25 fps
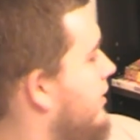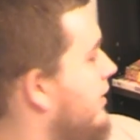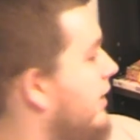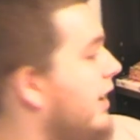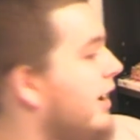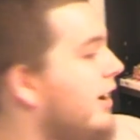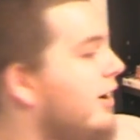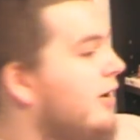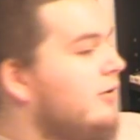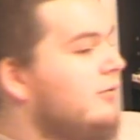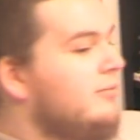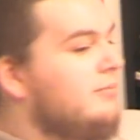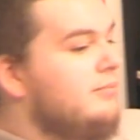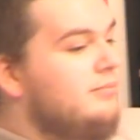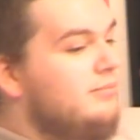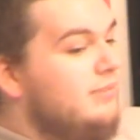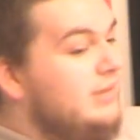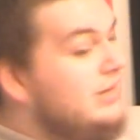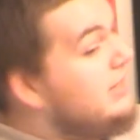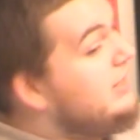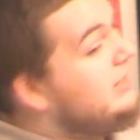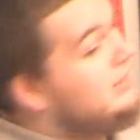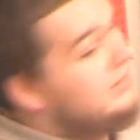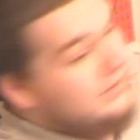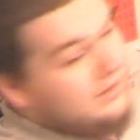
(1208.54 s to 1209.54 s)
Now,
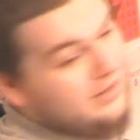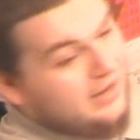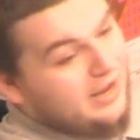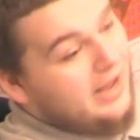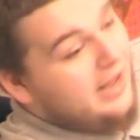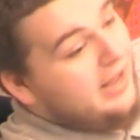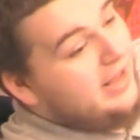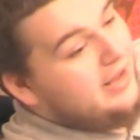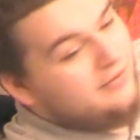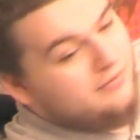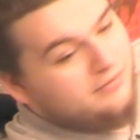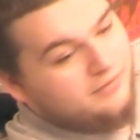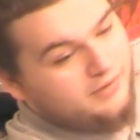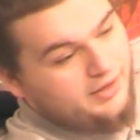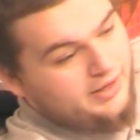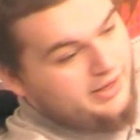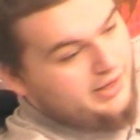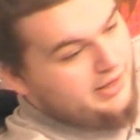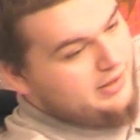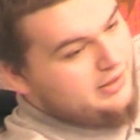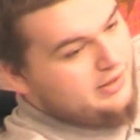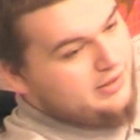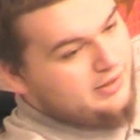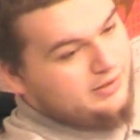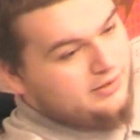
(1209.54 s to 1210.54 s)
me, I have
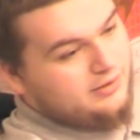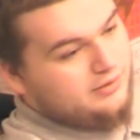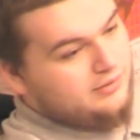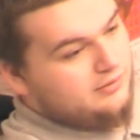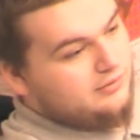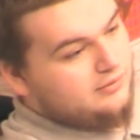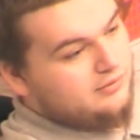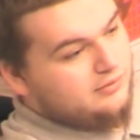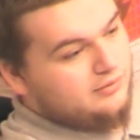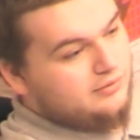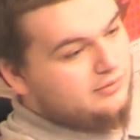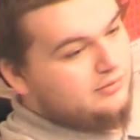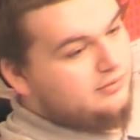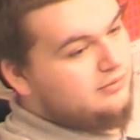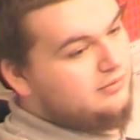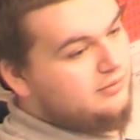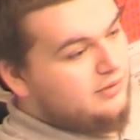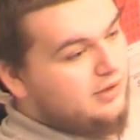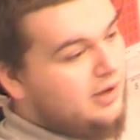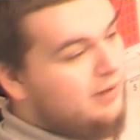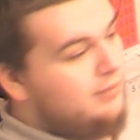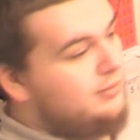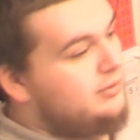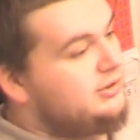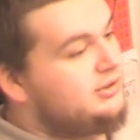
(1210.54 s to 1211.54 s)
like
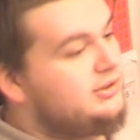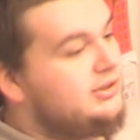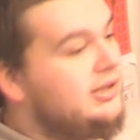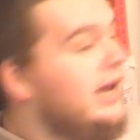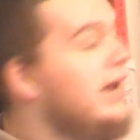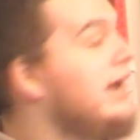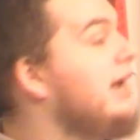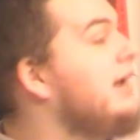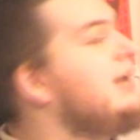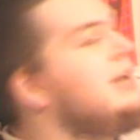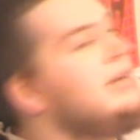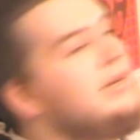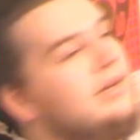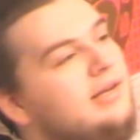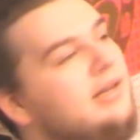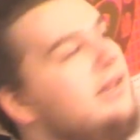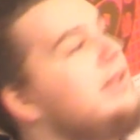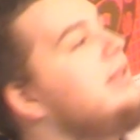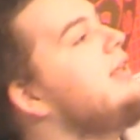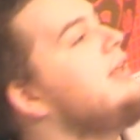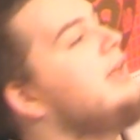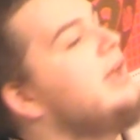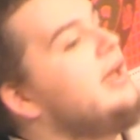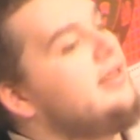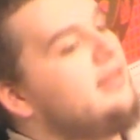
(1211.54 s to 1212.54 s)
almost
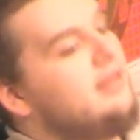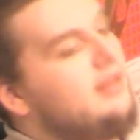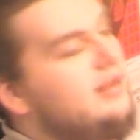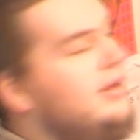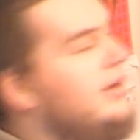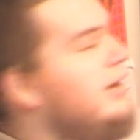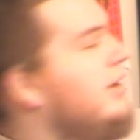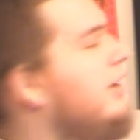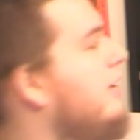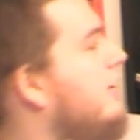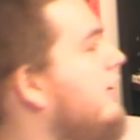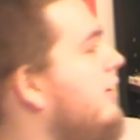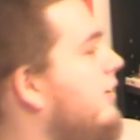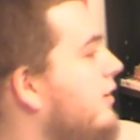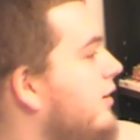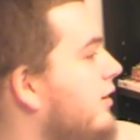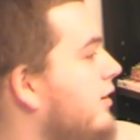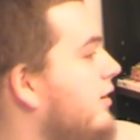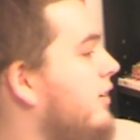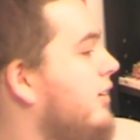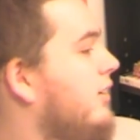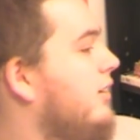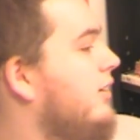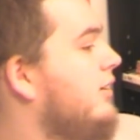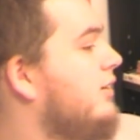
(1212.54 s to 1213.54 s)
ADD, I think,
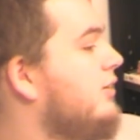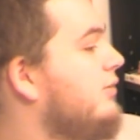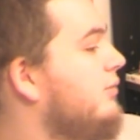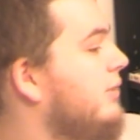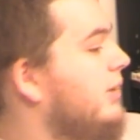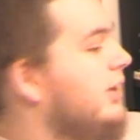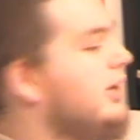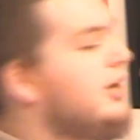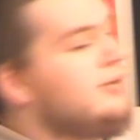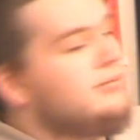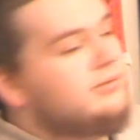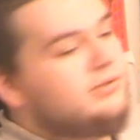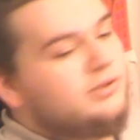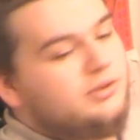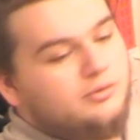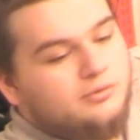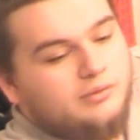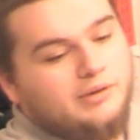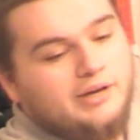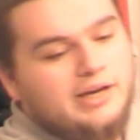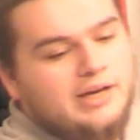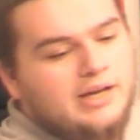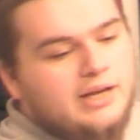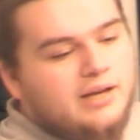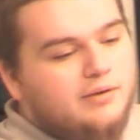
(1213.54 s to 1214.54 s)
when it comes to
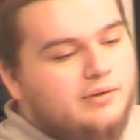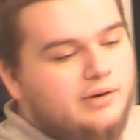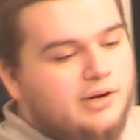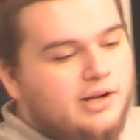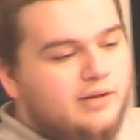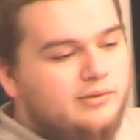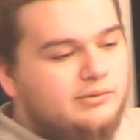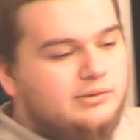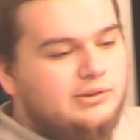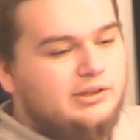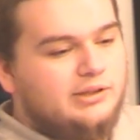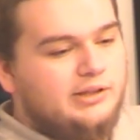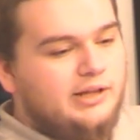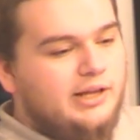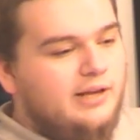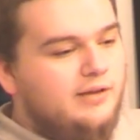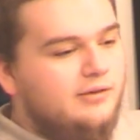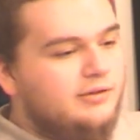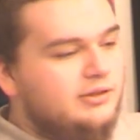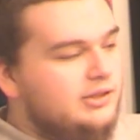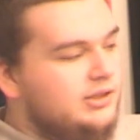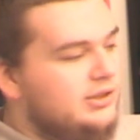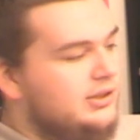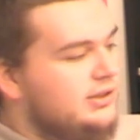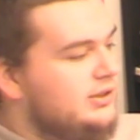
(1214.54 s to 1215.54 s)
reading and when it comes to
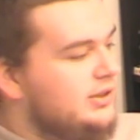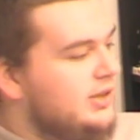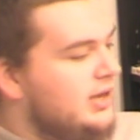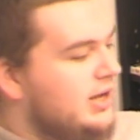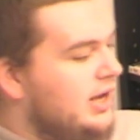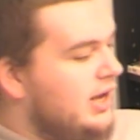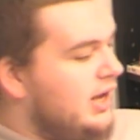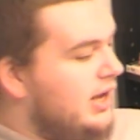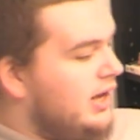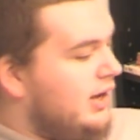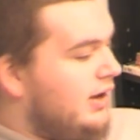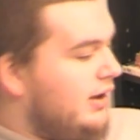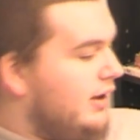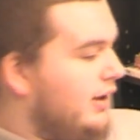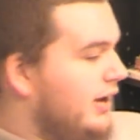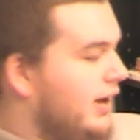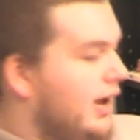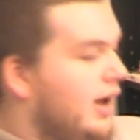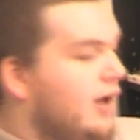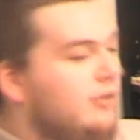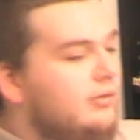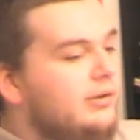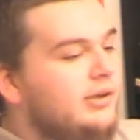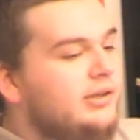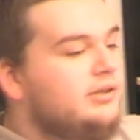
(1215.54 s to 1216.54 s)
languages.
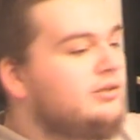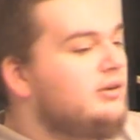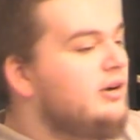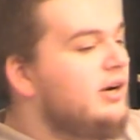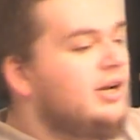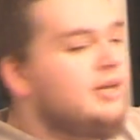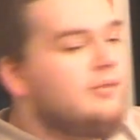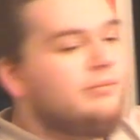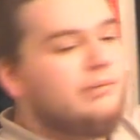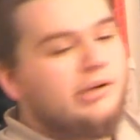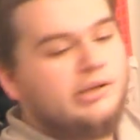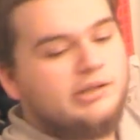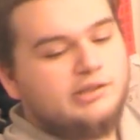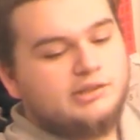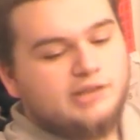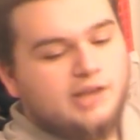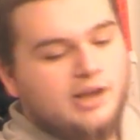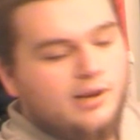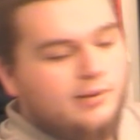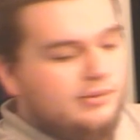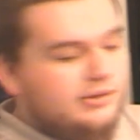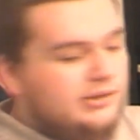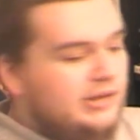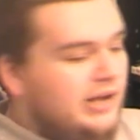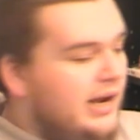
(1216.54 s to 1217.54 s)
Like, I'll read 20 books
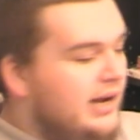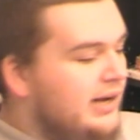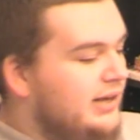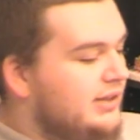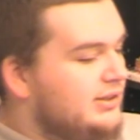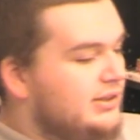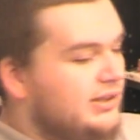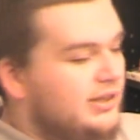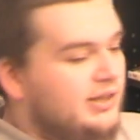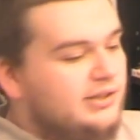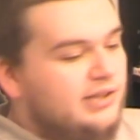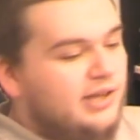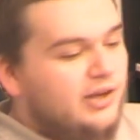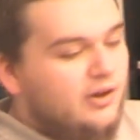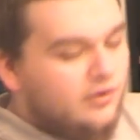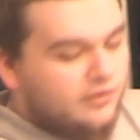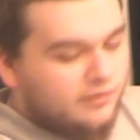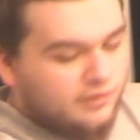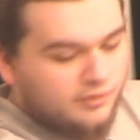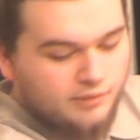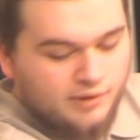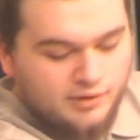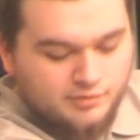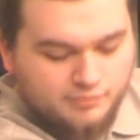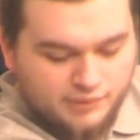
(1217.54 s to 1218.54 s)
simultaneously because I
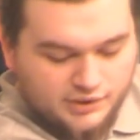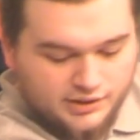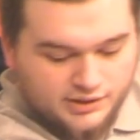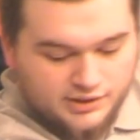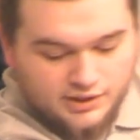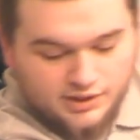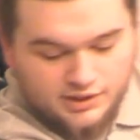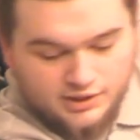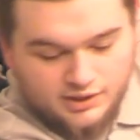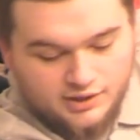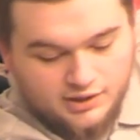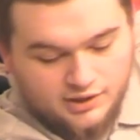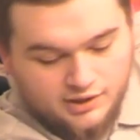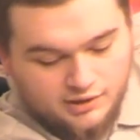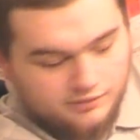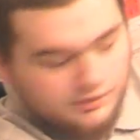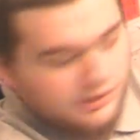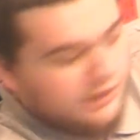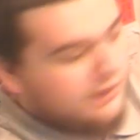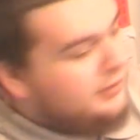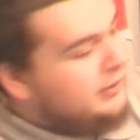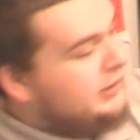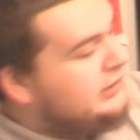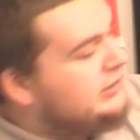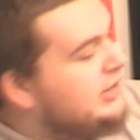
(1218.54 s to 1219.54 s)
go from one book,
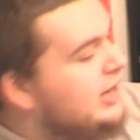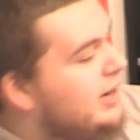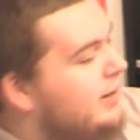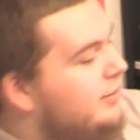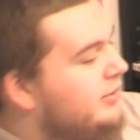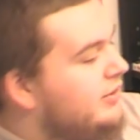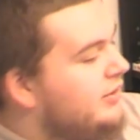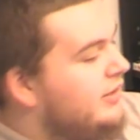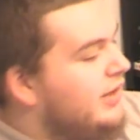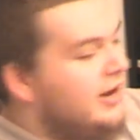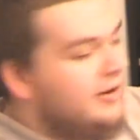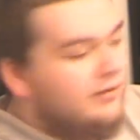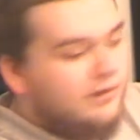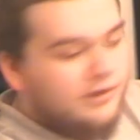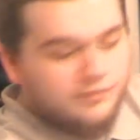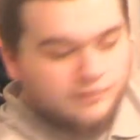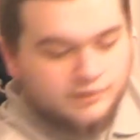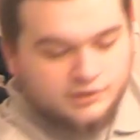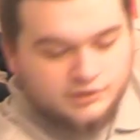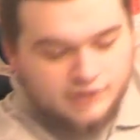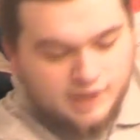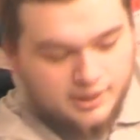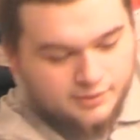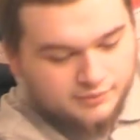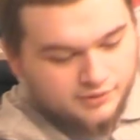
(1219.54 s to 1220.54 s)
read one chapter of that,
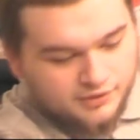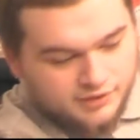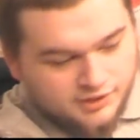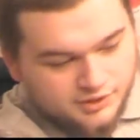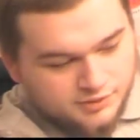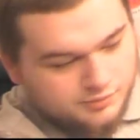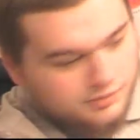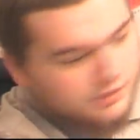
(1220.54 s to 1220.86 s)
read one chapter of